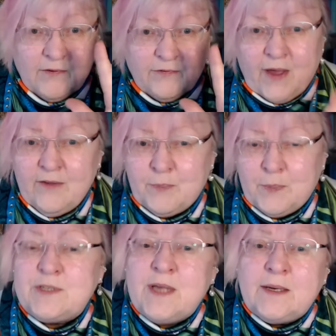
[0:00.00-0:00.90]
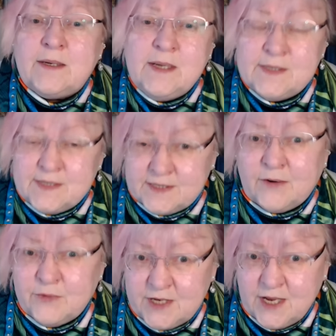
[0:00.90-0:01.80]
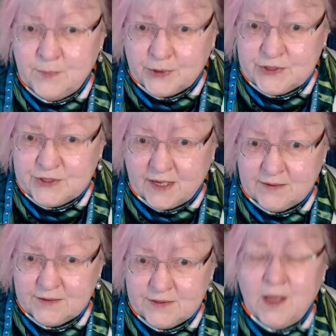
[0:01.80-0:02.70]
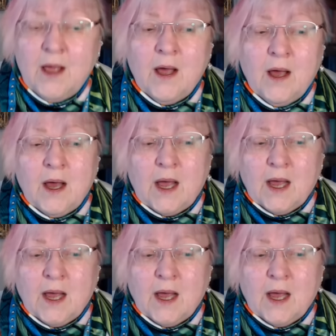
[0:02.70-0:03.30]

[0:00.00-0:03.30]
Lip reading: 5% instead of 10%.